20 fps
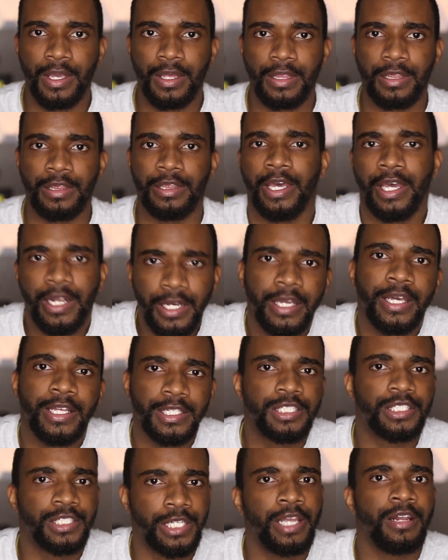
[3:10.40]
Then
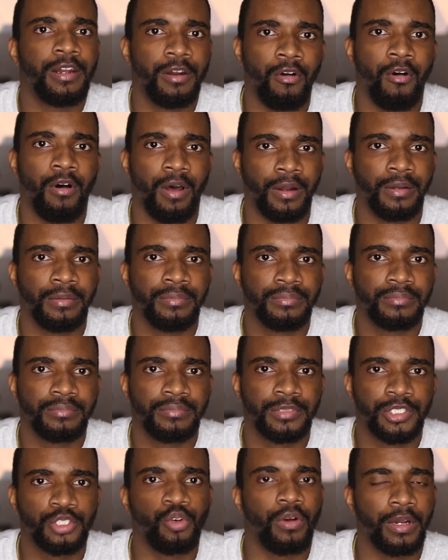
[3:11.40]
gets cheated on
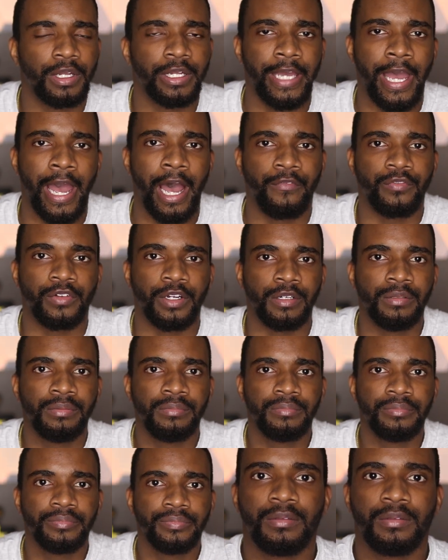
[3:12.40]
shortly after.